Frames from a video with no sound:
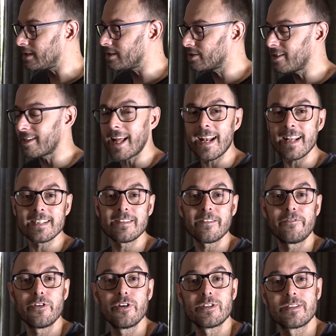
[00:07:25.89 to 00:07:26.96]
So that is the
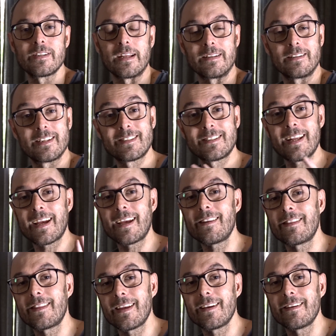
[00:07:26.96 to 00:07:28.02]
first thing. The
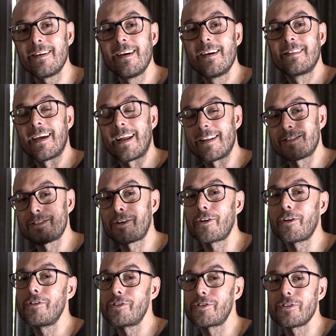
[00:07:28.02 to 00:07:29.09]
second thing that is
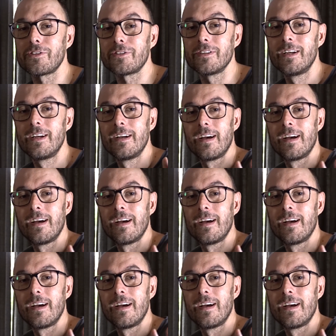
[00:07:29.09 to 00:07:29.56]
crucial